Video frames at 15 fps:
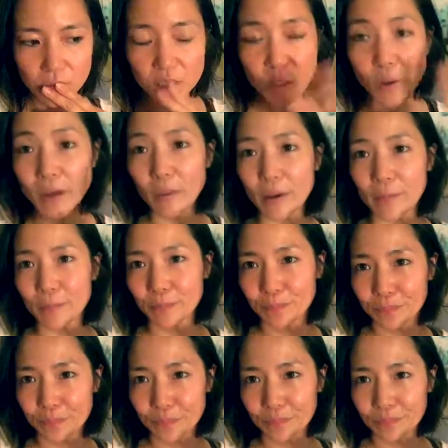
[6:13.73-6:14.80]
so anyway,
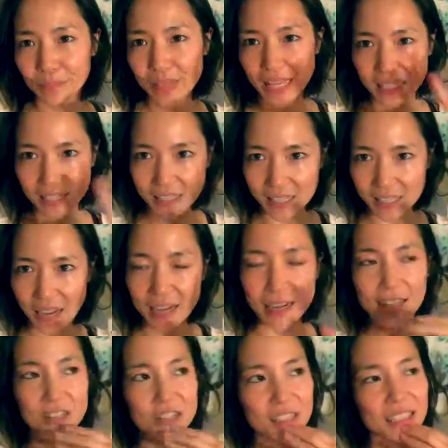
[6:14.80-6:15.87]
that's an aside.
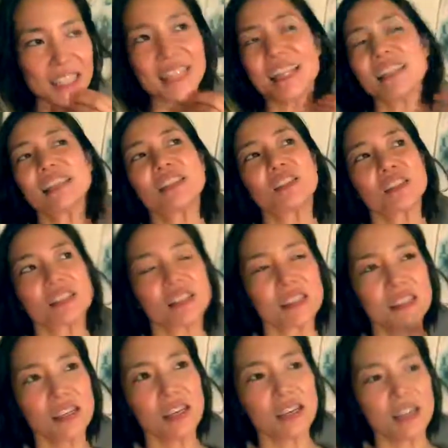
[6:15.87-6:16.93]
Actually, that's just,